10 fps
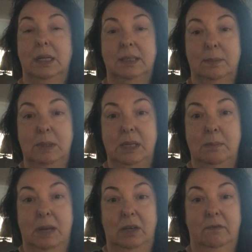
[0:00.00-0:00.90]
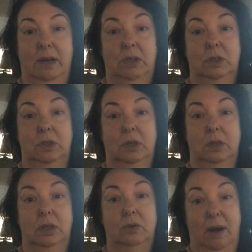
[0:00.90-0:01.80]
somebody to manufacture
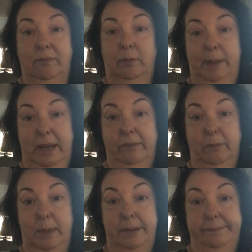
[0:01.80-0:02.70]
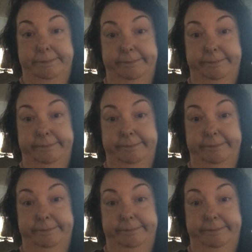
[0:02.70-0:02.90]
a travel bag for me.